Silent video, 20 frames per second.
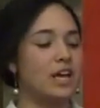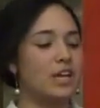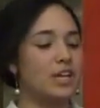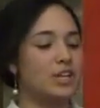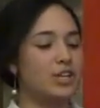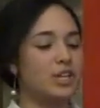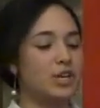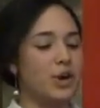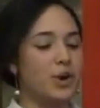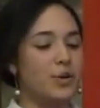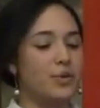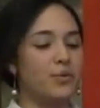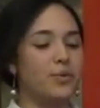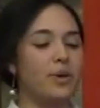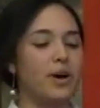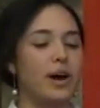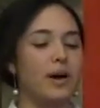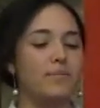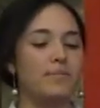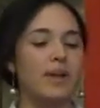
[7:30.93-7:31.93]
So,
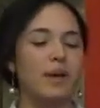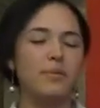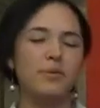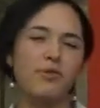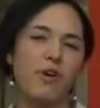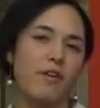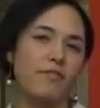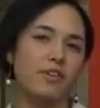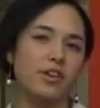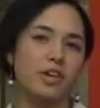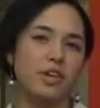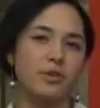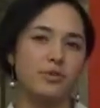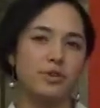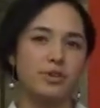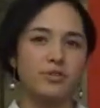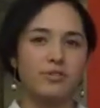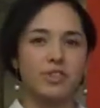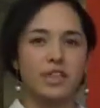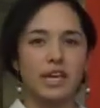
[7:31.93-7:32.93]
typographic cues
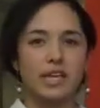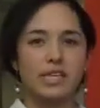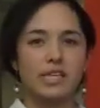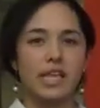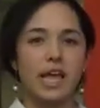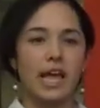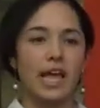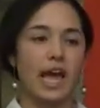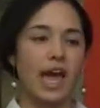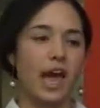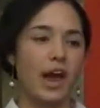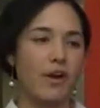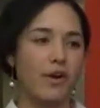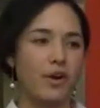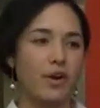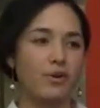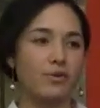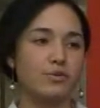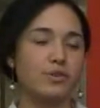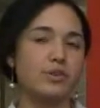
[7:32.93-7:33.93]
are things like
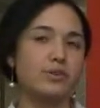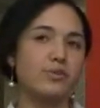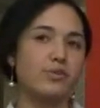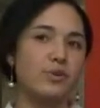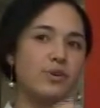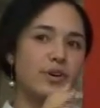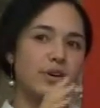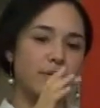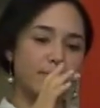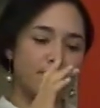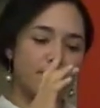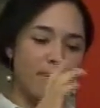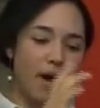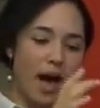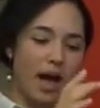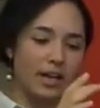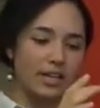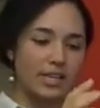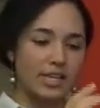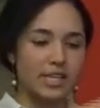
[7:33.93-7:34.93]
arrows or
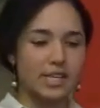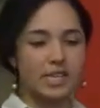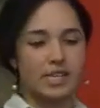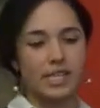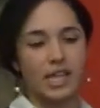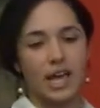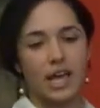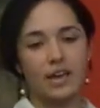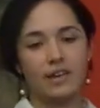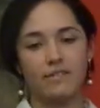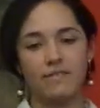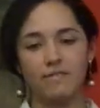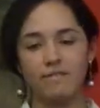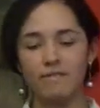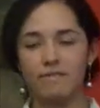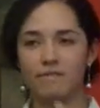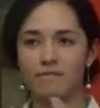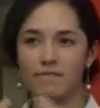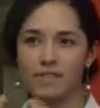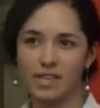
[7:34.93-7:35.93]
boxes that
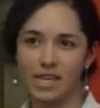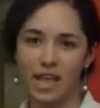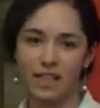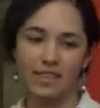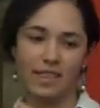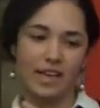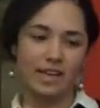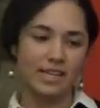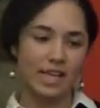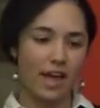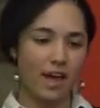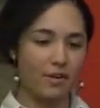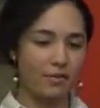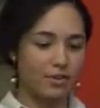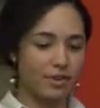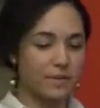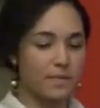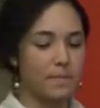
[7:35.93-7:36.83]
set things out.